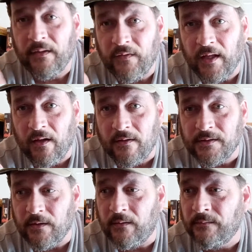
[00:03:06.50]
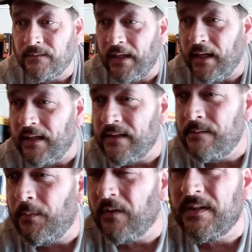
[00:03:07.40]
Then also, 80s,
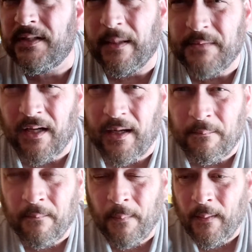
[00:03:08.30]
about the same time,